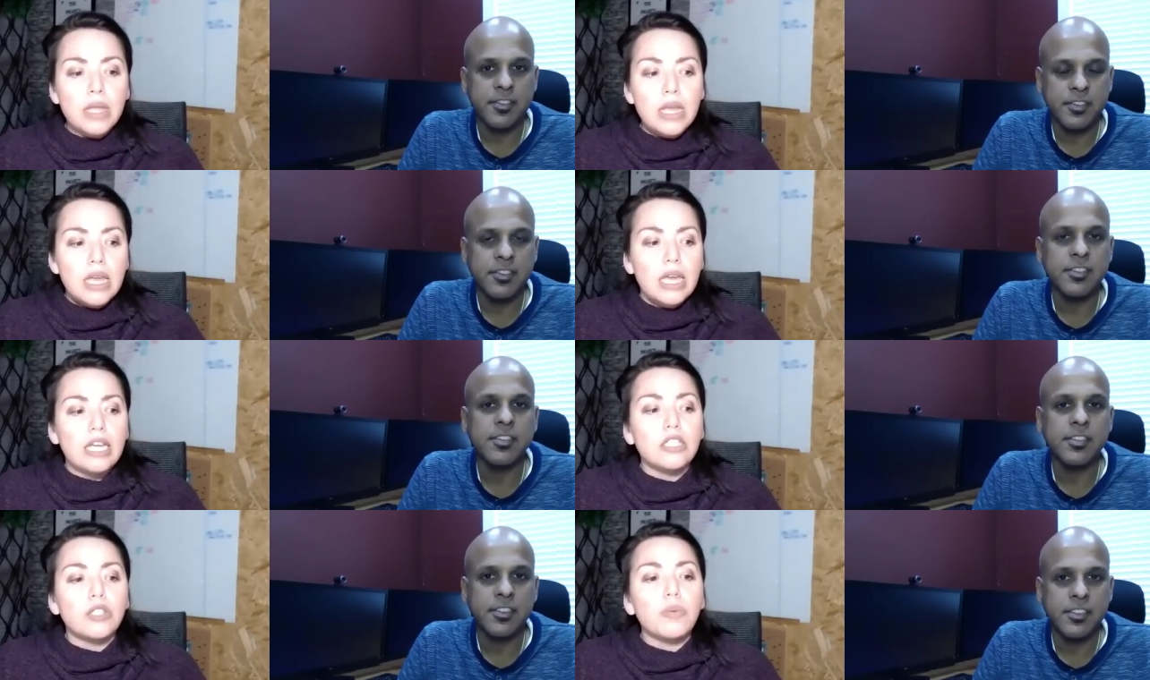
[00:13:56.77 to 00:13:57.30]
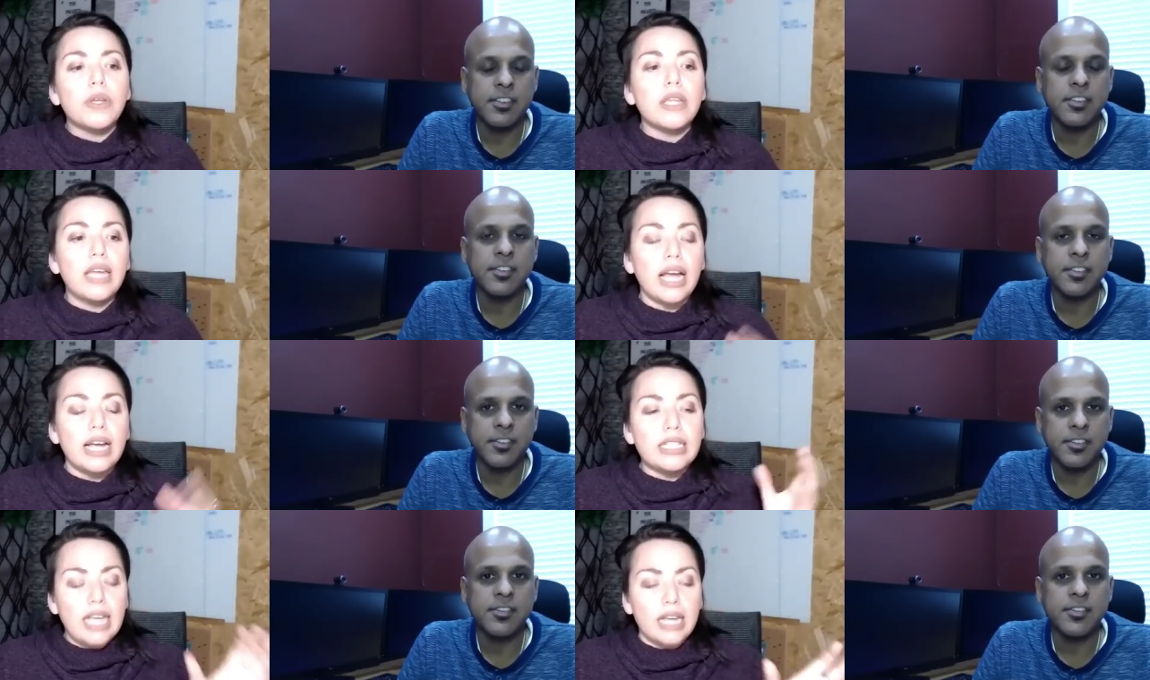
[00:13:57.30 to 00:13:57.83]
Speaker 1: is really
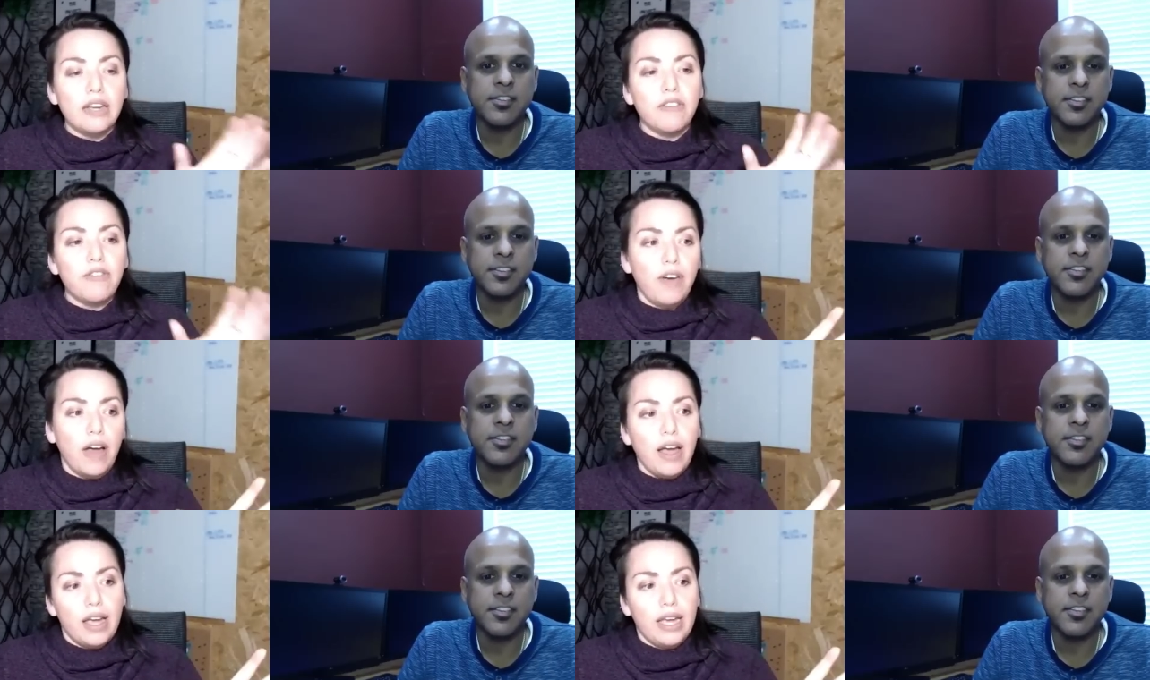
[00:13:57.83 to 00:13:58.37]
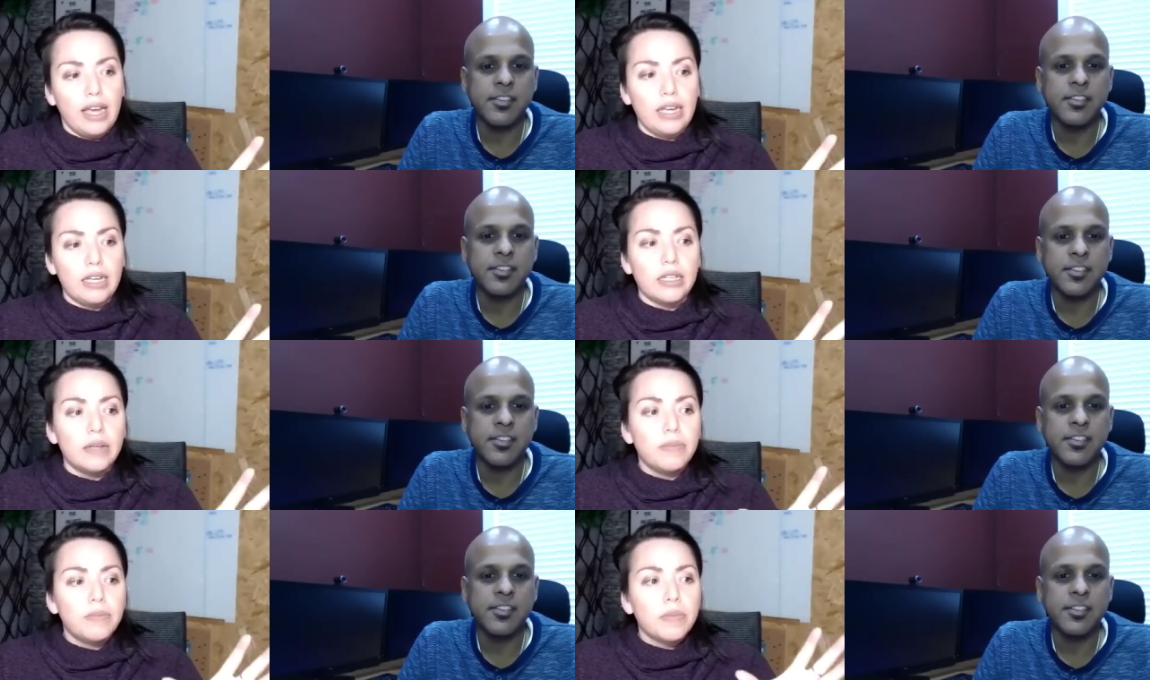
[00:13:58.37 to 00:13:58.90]

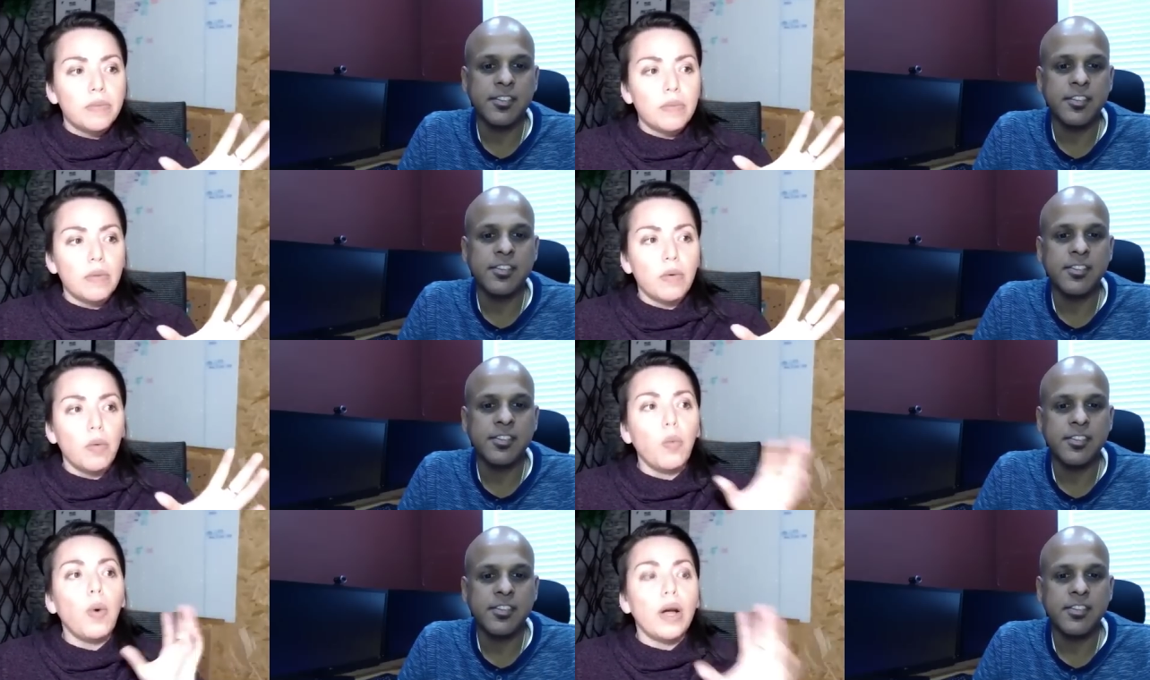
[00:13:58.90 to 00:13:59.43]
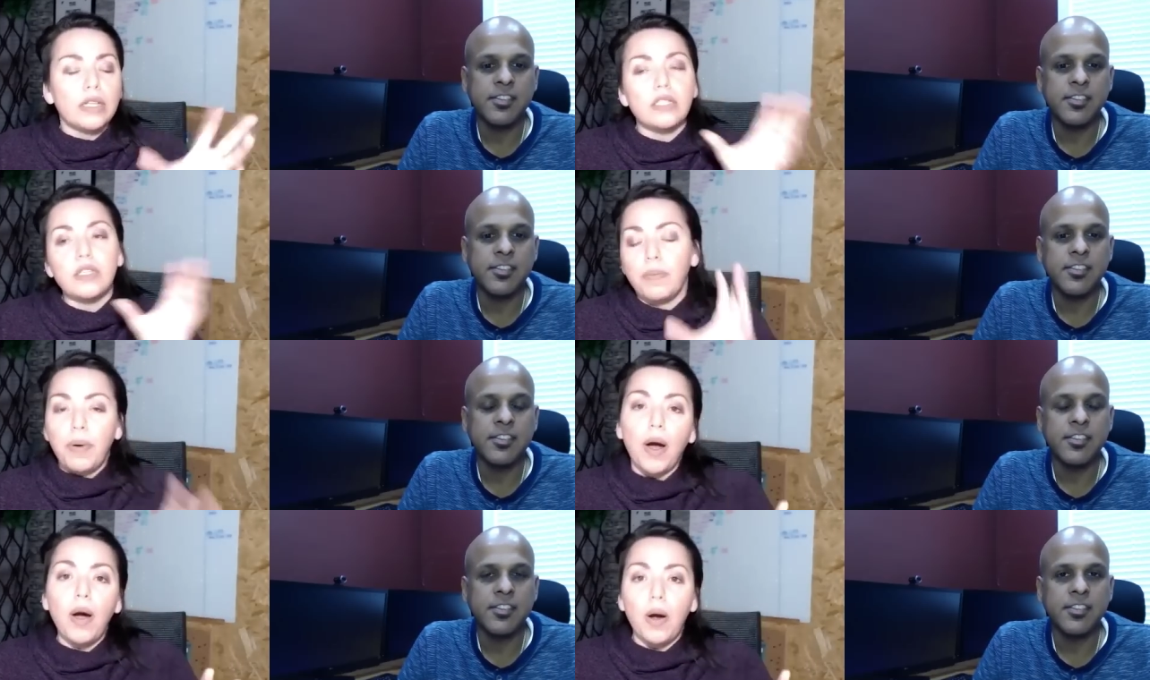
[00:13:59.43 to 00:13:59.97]
identifying what to
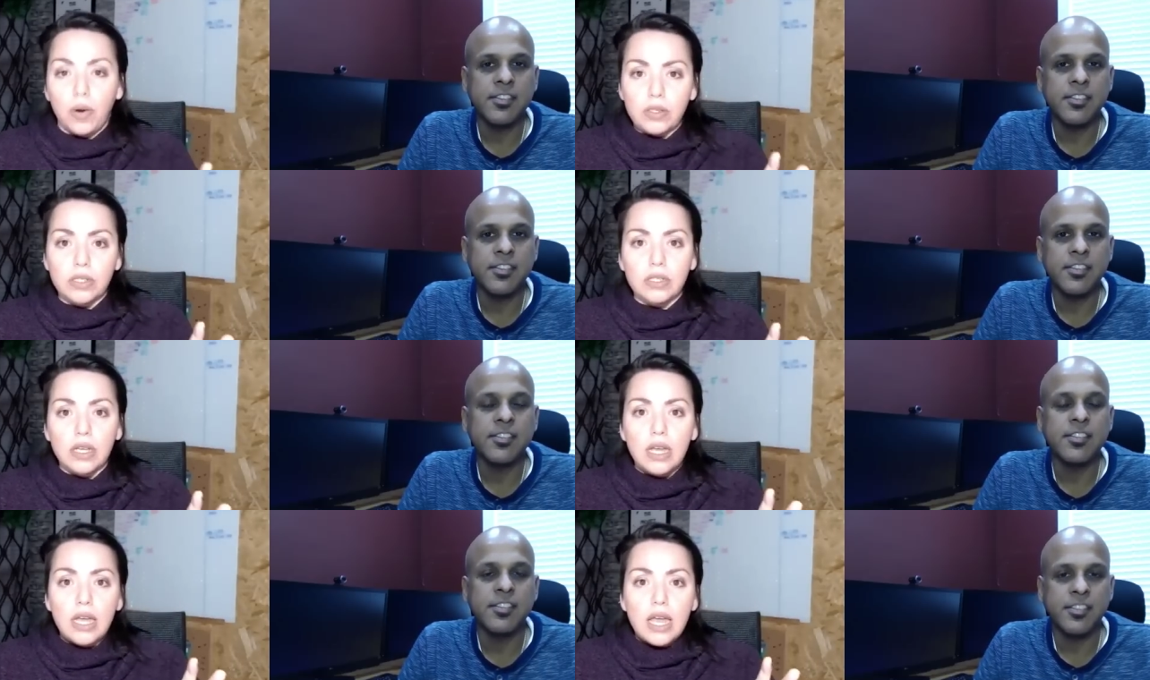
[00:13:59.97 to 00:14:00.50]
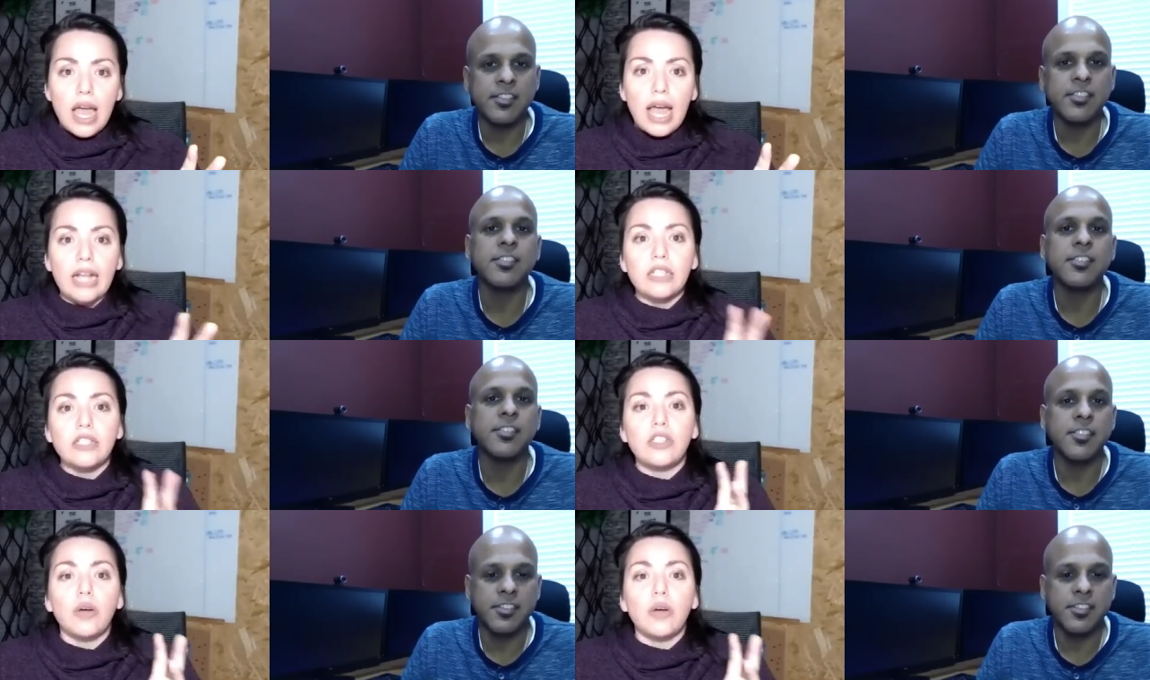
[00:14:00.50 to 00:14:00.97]
post and so